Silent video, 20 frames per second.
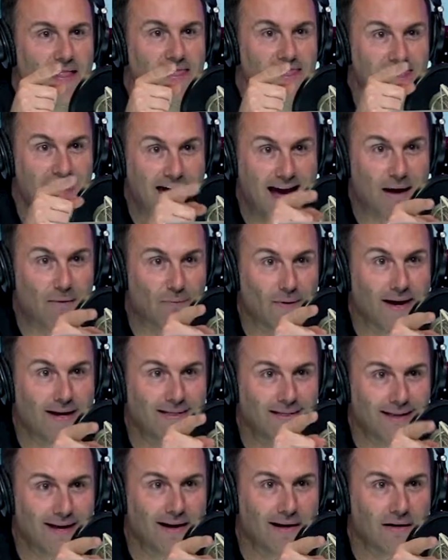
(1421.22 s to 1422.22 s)
And that
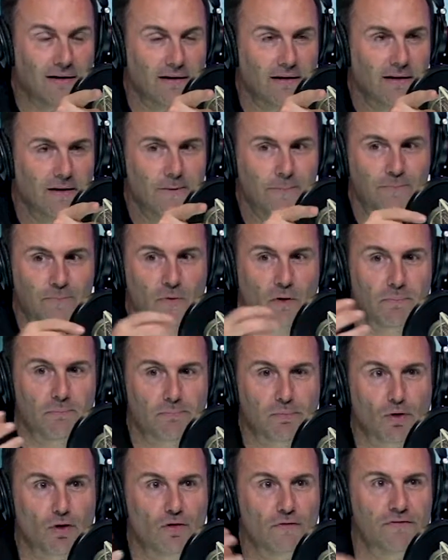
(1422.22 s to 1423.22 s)
right there
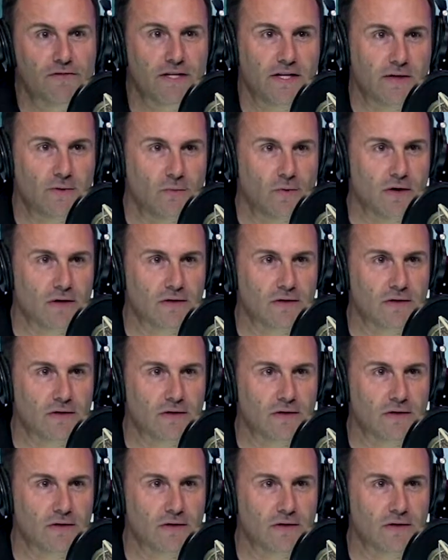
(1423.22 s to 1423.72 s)
proves that it